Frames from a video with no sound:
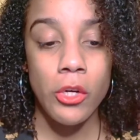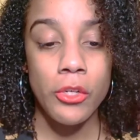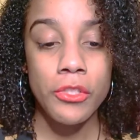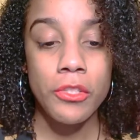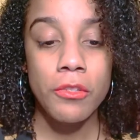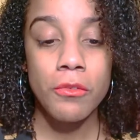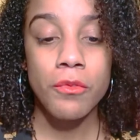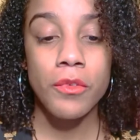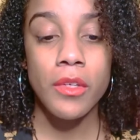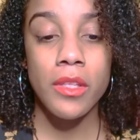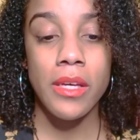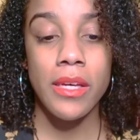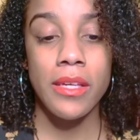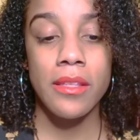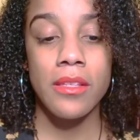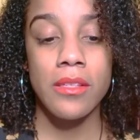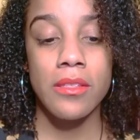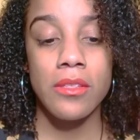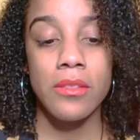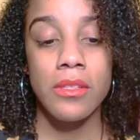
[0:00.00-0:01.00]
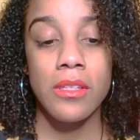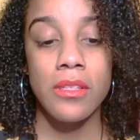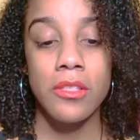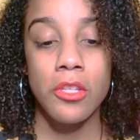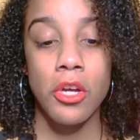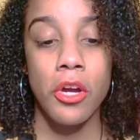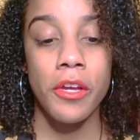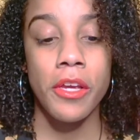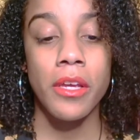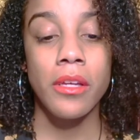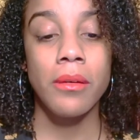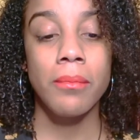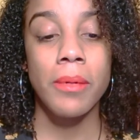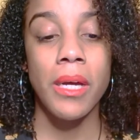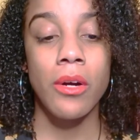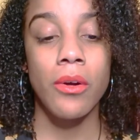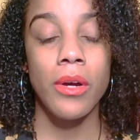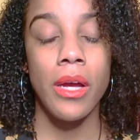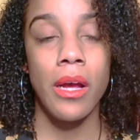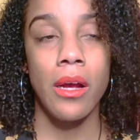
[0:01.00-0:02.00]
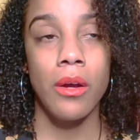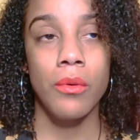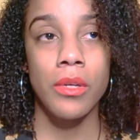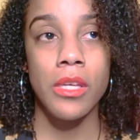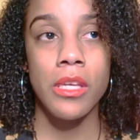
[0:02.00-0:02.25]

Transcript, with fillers: also feel like this is talking about how